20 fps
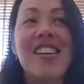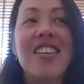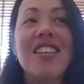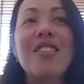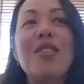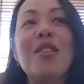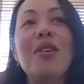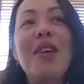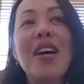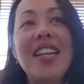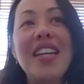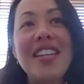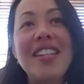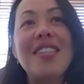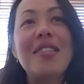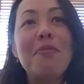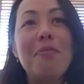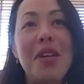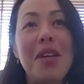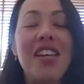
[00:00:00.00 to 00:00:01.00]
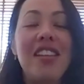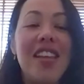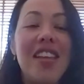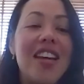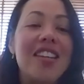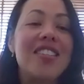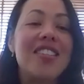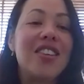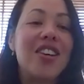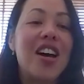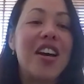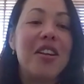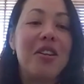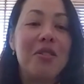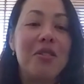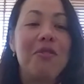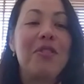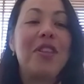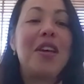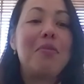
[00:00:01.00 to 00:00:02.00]
So I need to be there to kind
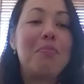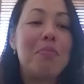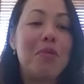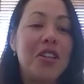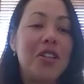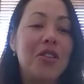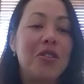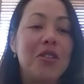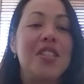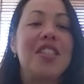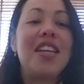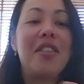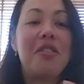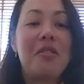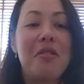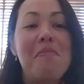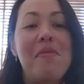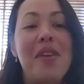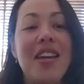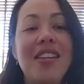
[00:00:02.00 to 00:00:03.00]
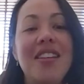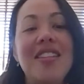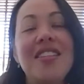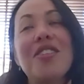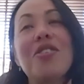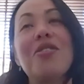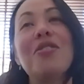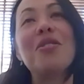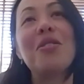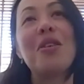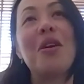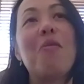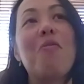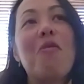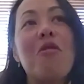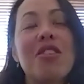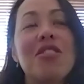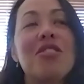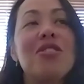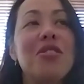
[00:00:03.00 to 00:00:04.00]
of like bring it all together and manage. And also I
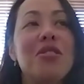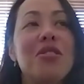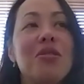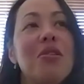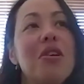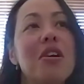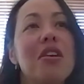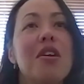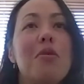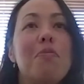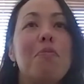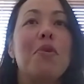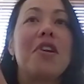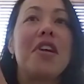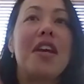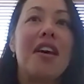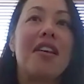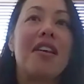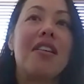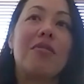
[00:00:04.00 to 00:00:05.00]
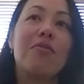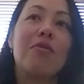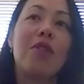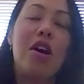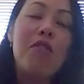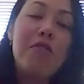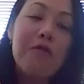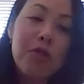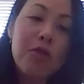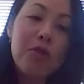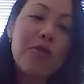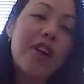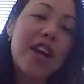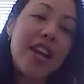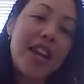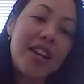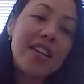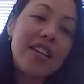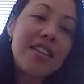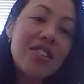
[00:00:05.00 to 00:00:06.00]
want to bring out a full
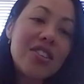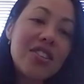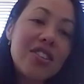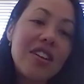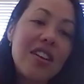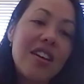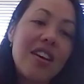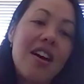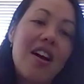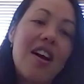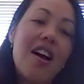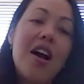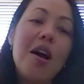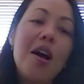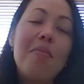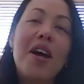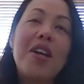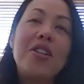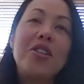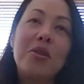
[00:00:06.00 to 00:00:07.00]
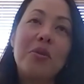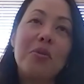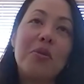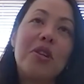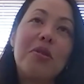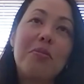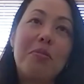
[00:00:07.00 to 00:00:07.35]
range. I don't want to